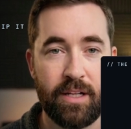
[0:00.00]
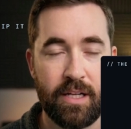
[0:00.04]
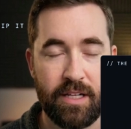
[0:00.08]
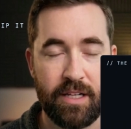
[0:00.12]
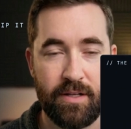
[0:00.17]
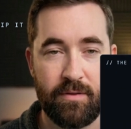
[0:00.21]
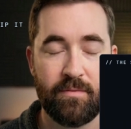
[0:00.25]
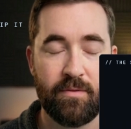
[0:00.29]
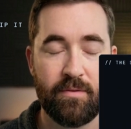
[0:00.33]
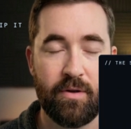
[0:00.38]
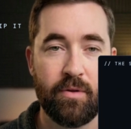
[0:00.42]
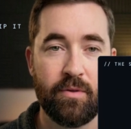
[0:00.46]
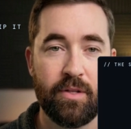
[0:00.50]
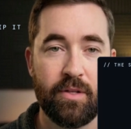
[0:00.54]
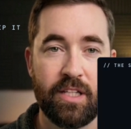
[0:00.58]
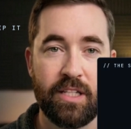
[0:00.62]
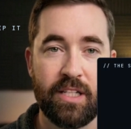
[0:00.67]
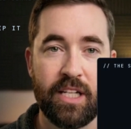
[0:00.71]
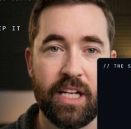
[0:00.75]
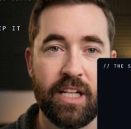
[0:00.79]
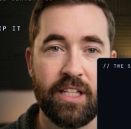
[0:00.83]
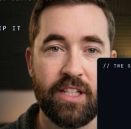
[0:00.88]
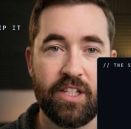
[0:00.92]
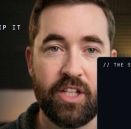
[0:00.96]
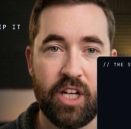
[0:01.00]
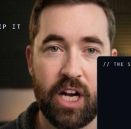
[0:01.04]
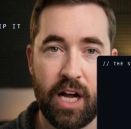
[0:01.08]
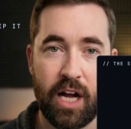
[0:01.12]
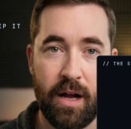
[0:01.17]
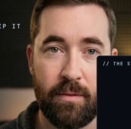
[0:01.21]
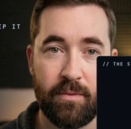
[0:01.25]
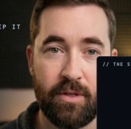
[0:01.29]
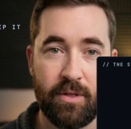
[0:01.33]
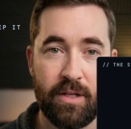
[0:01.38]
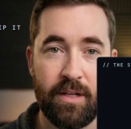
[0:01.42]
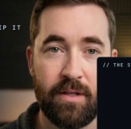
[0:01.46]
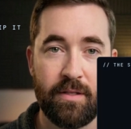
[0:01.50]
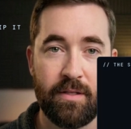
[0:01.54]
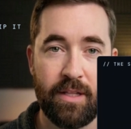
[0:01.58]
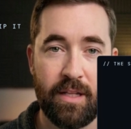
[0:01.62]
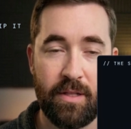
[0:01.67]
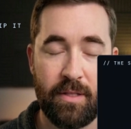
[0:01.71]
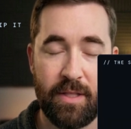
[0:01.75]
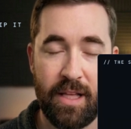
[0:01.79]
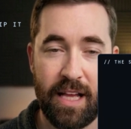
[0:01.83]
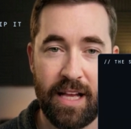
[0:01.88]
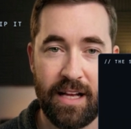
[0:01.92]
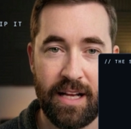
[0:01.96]
is a few distinct jobs, the
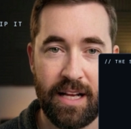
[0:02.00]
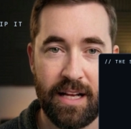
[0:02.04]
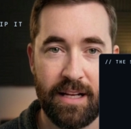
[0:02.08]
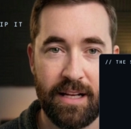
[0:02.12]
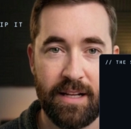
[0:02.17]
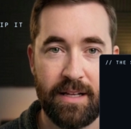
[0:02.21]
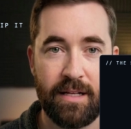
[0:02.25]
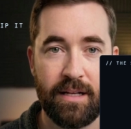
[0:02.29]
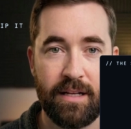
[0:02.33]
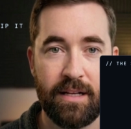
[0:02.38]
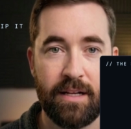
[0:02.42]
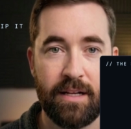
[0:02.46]
thinking.